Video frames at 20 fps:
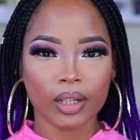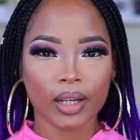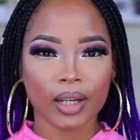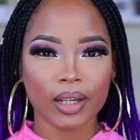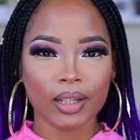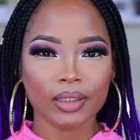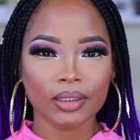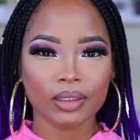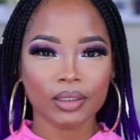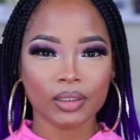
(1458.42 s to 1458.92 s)

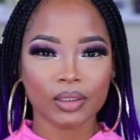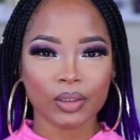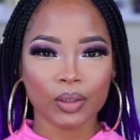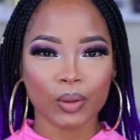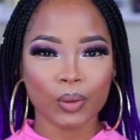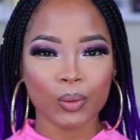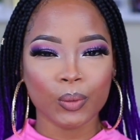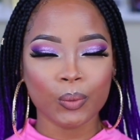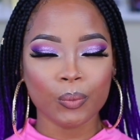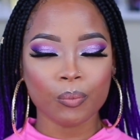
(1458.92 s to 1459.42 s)
guys,
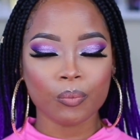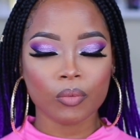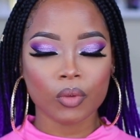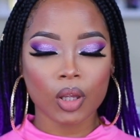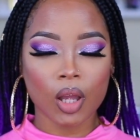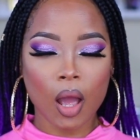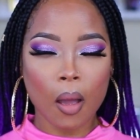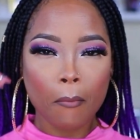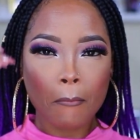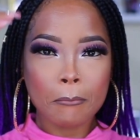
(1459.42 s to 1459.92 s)
so
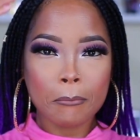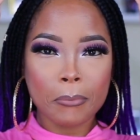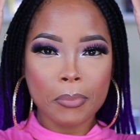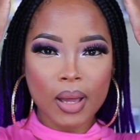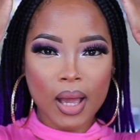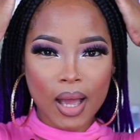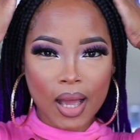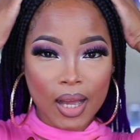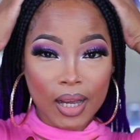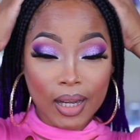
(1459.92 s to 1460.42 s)
I'm
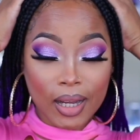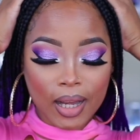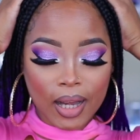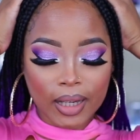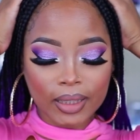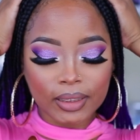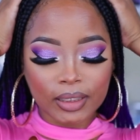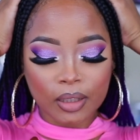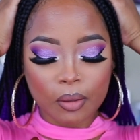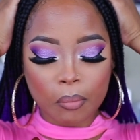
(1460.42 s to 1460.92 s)
back.
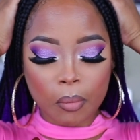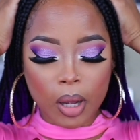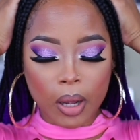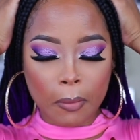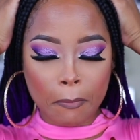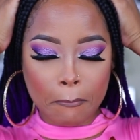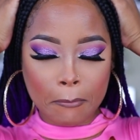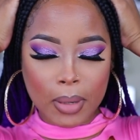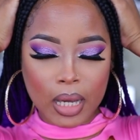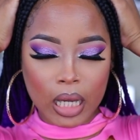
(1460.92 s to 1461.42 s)
I did my
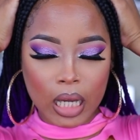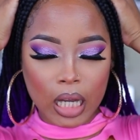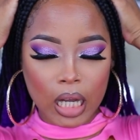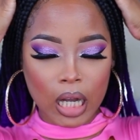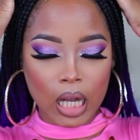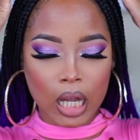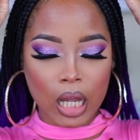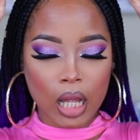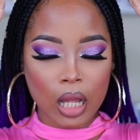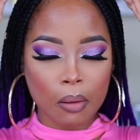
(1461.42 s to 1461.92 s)

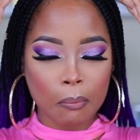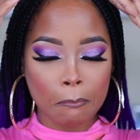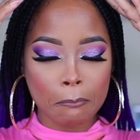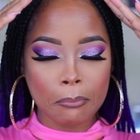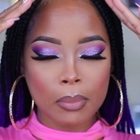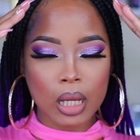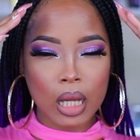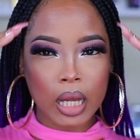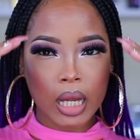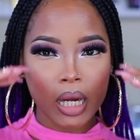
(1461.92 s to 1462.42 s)
makeup
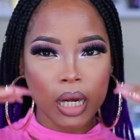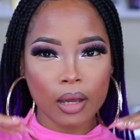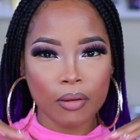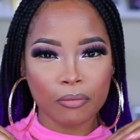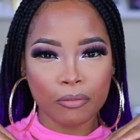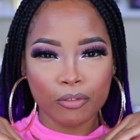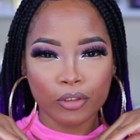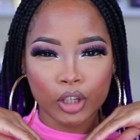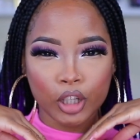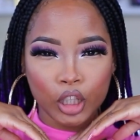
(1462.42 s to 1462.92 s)
and
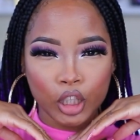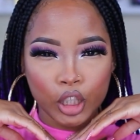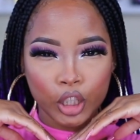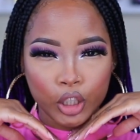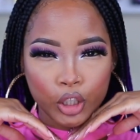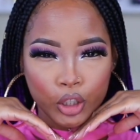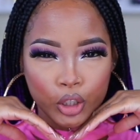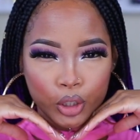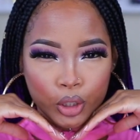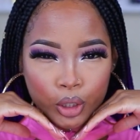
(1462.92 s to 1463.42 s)
I'm
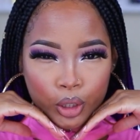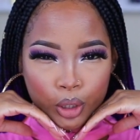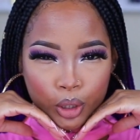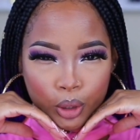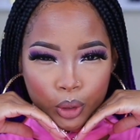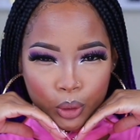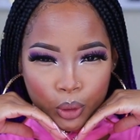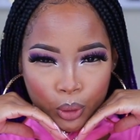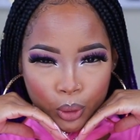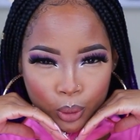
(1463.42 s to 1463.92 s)
feeling
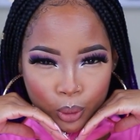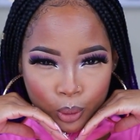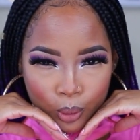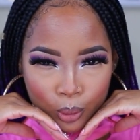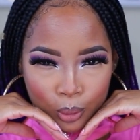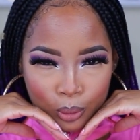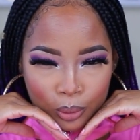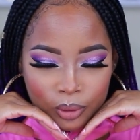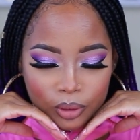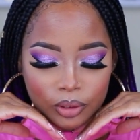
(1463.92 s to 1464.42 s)
cute,
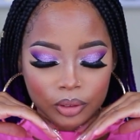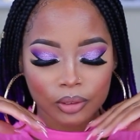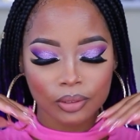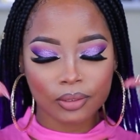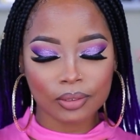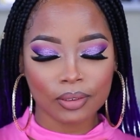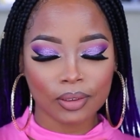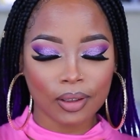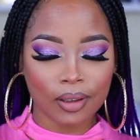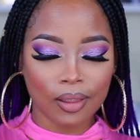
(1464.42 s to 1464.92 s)
you
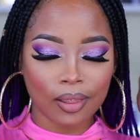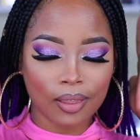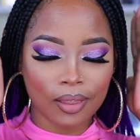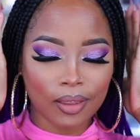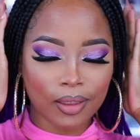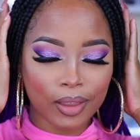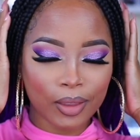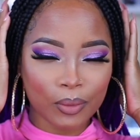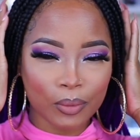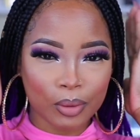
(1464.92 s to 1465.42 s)

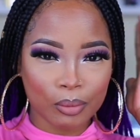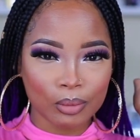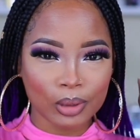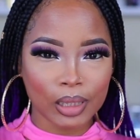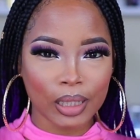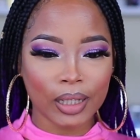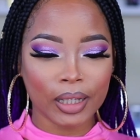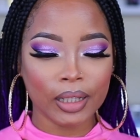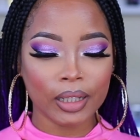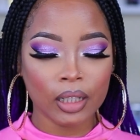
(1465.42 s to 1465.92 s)
know what I'm
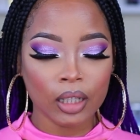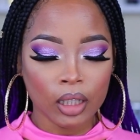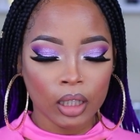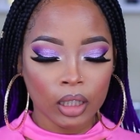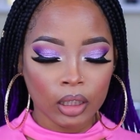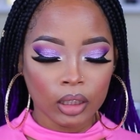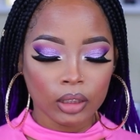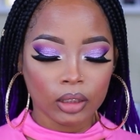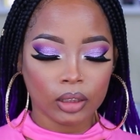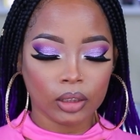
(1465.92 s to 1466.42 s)
saying?
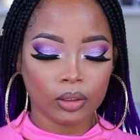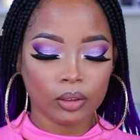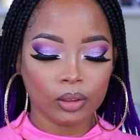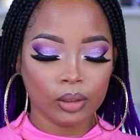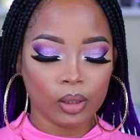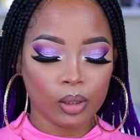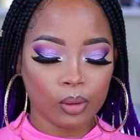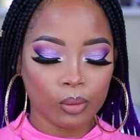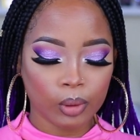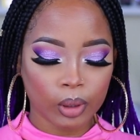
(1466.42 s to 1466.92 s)
So
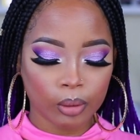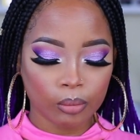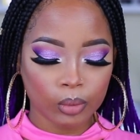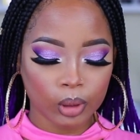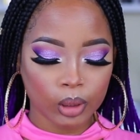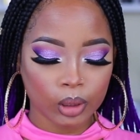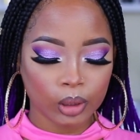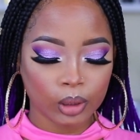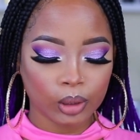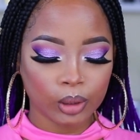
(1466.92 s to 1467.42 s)
now what I'm
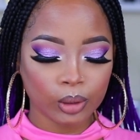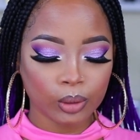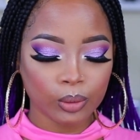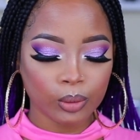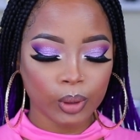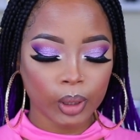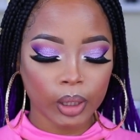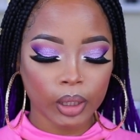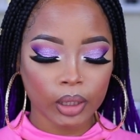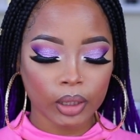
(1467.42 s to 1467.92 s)
gonna
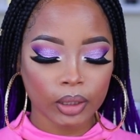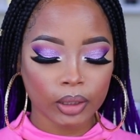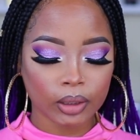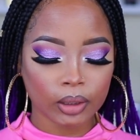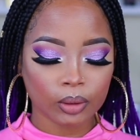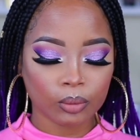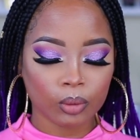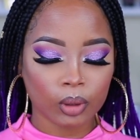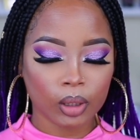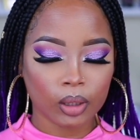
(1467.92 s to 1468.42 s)
do
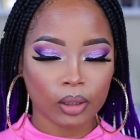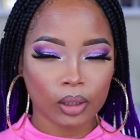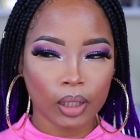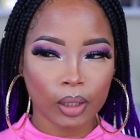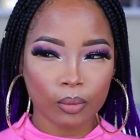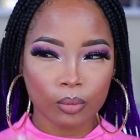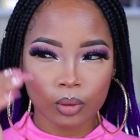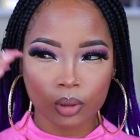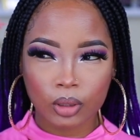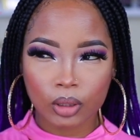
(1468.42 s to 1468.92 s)
is, well,
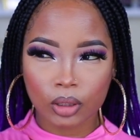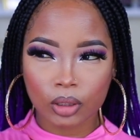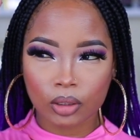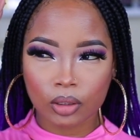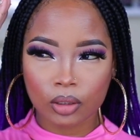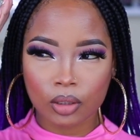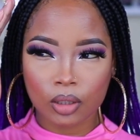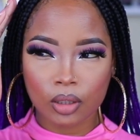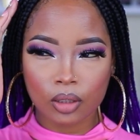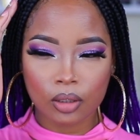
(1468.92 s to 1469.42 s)
I was
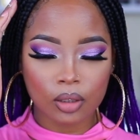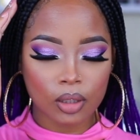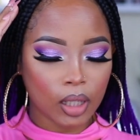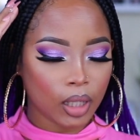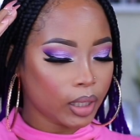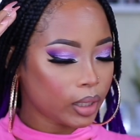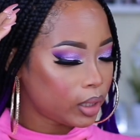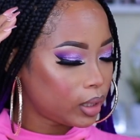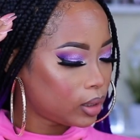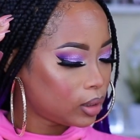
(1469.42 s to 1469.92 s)

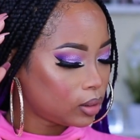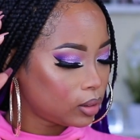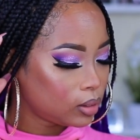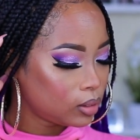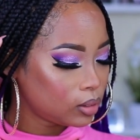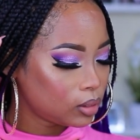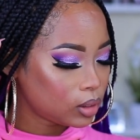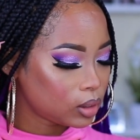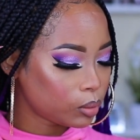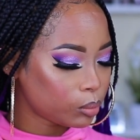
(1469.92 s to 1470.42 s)
adding
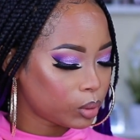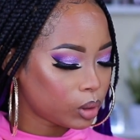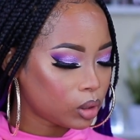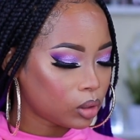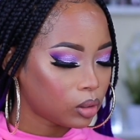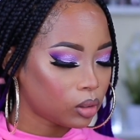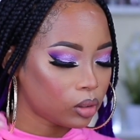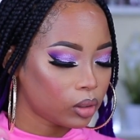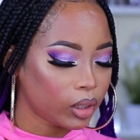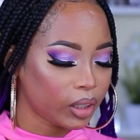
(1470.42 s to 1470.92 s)
some of
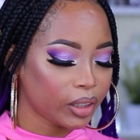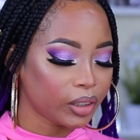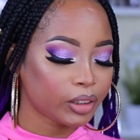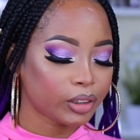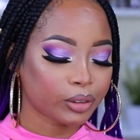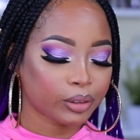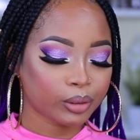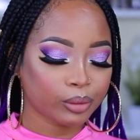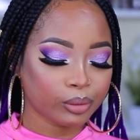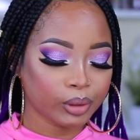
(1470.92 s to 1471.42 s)
the hair
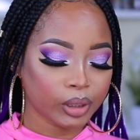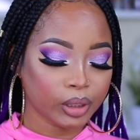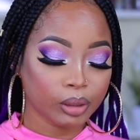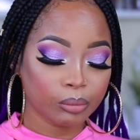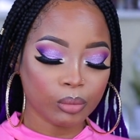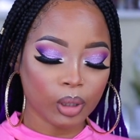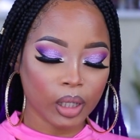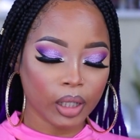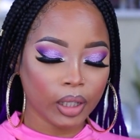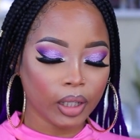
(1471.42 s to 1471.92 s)
jewelry in
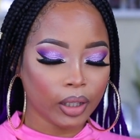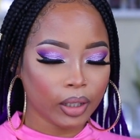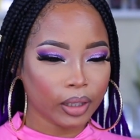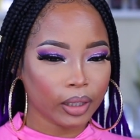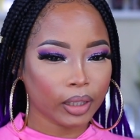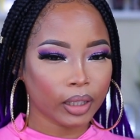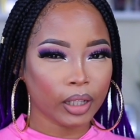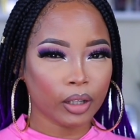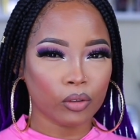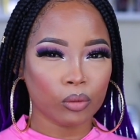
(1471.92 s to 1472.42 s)
my hair,
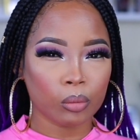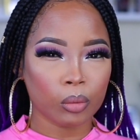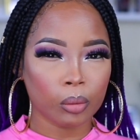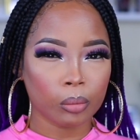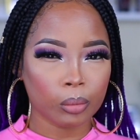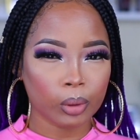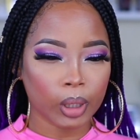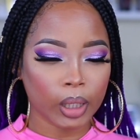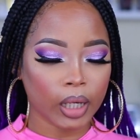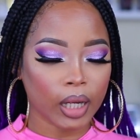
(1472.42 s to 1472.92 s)
and then I
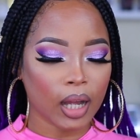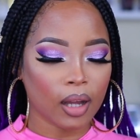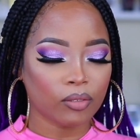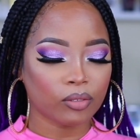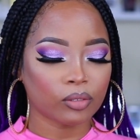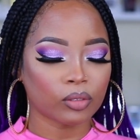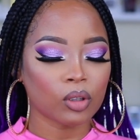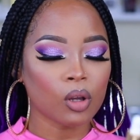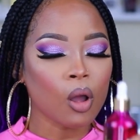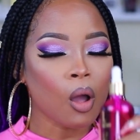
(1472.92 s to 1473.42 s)
remember I
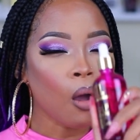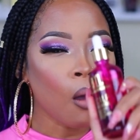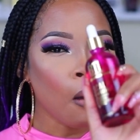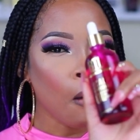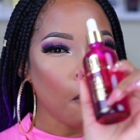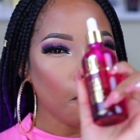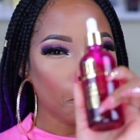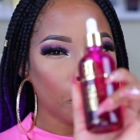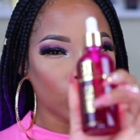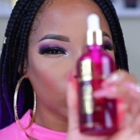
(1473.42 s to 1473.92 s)
haven't
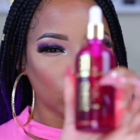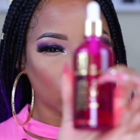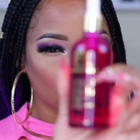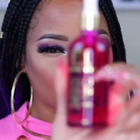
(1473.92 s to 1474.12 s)
put